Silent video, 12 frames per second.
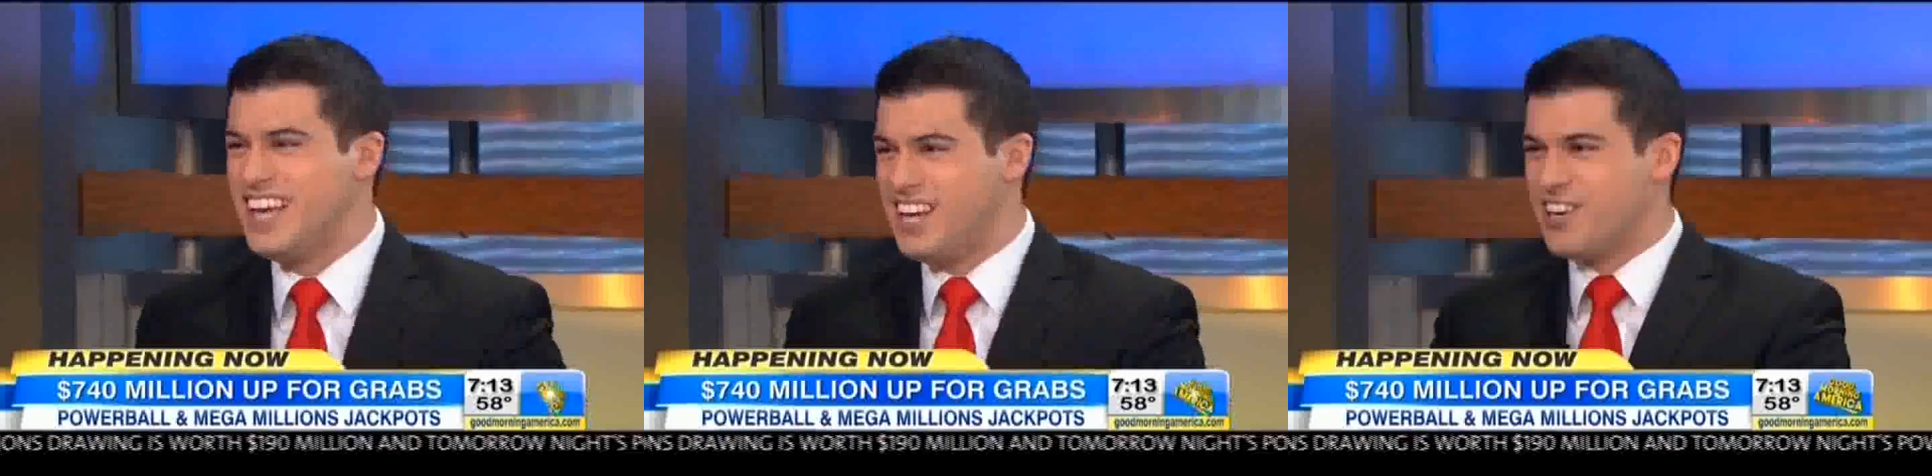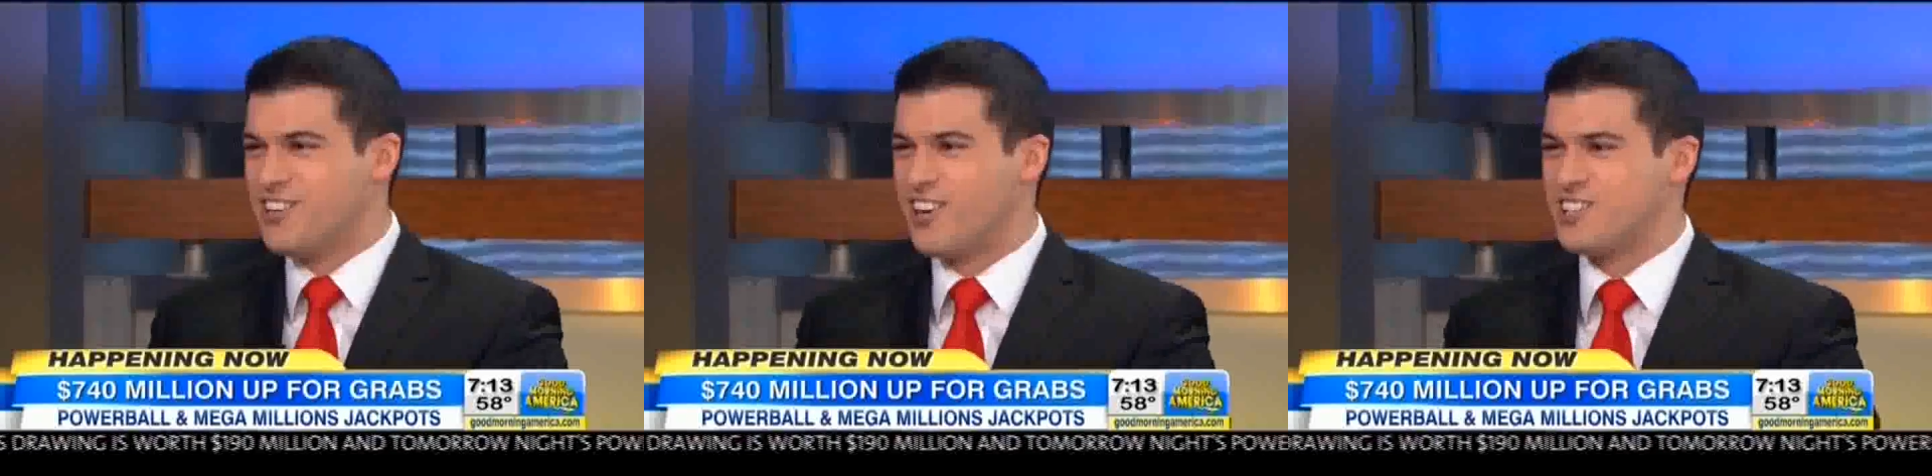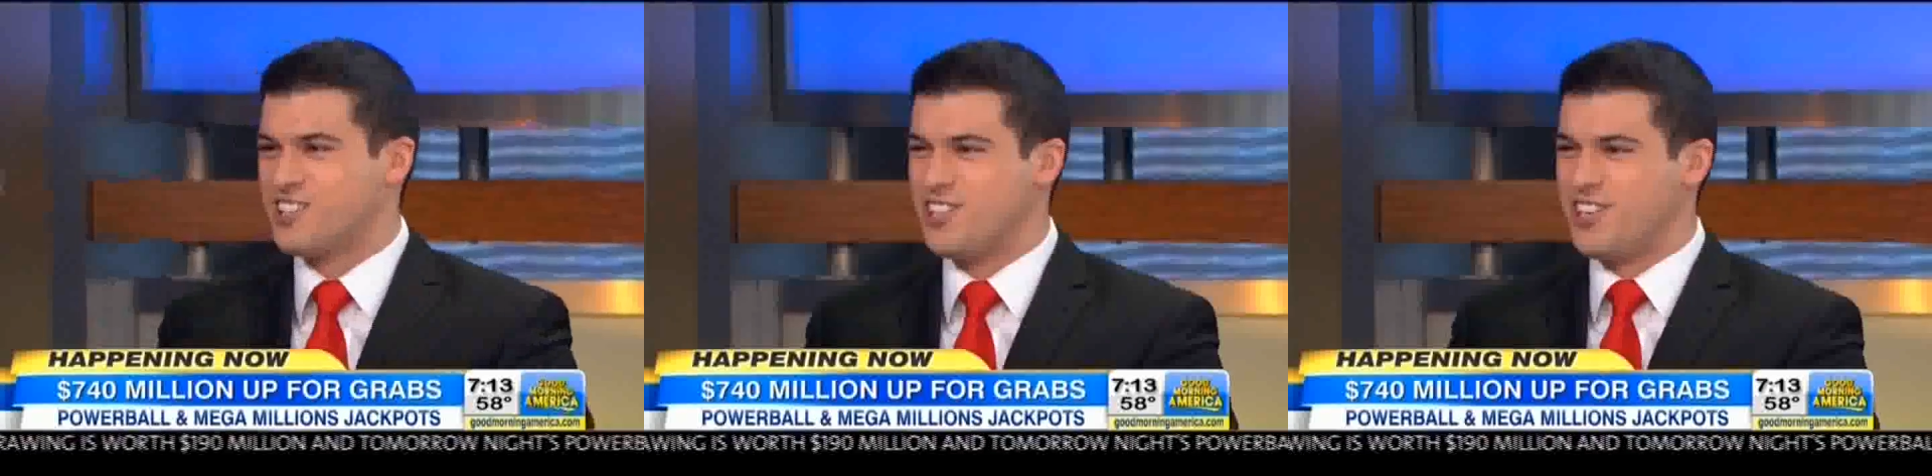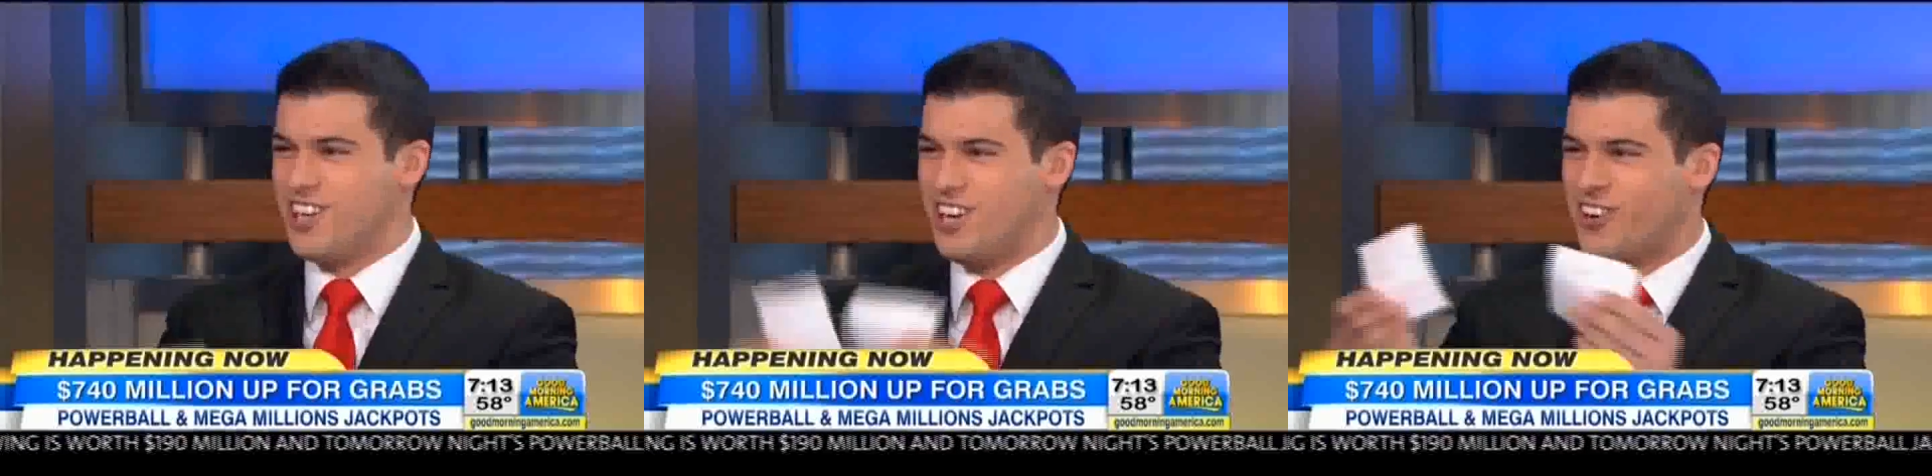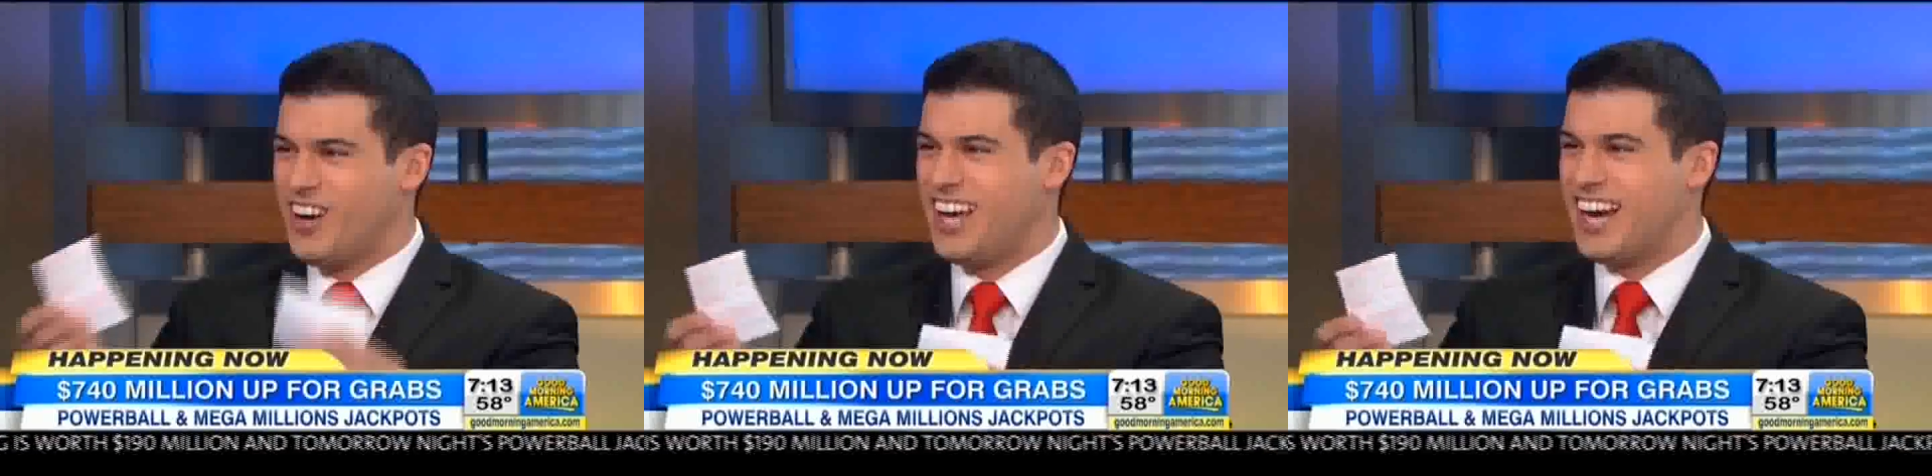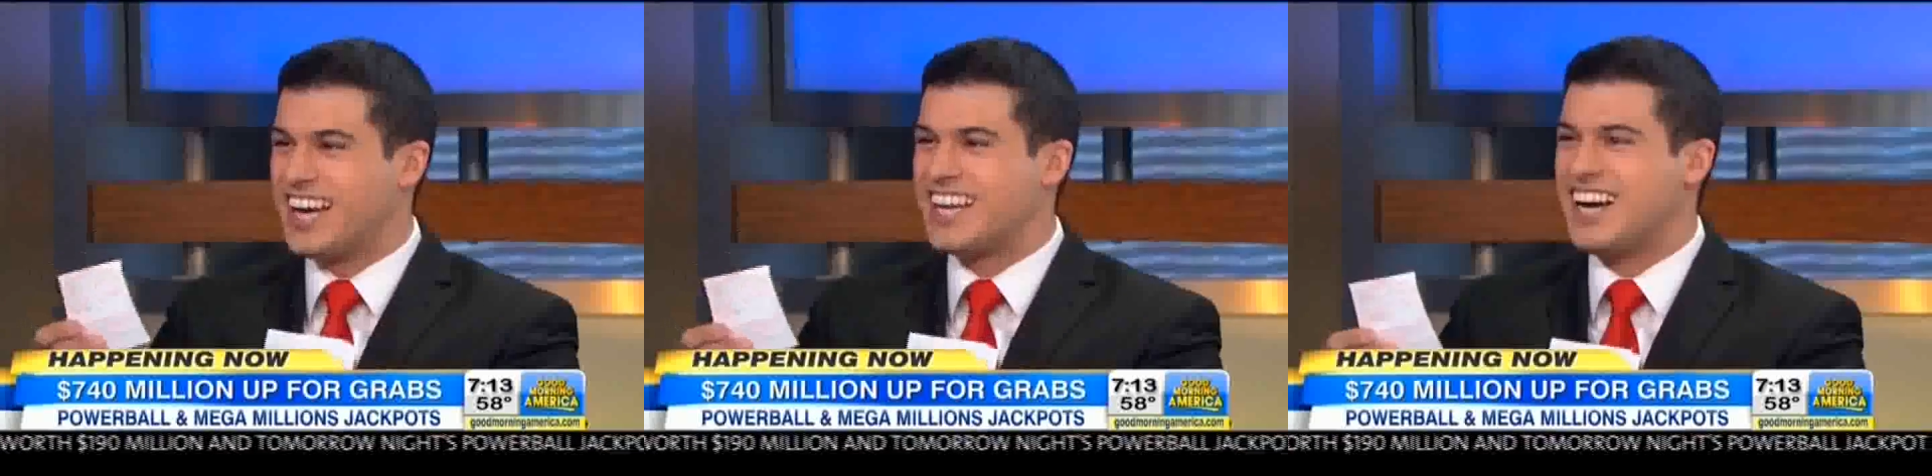here in our studio. I